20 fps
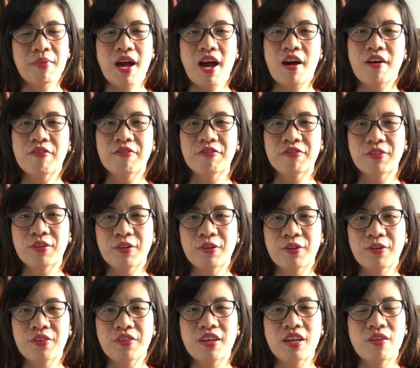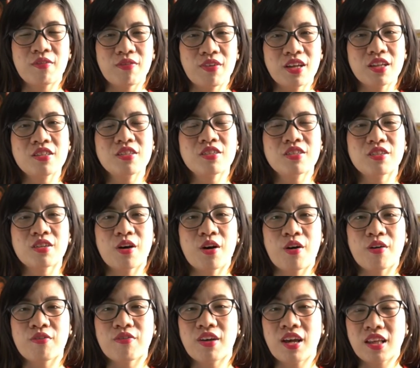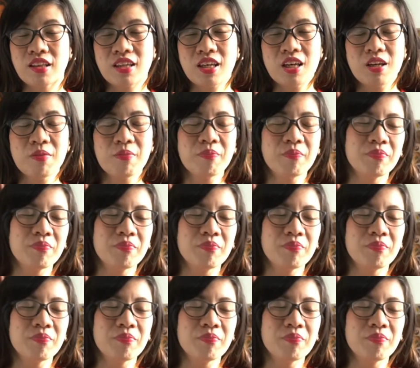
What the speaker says: after the events of Endgame.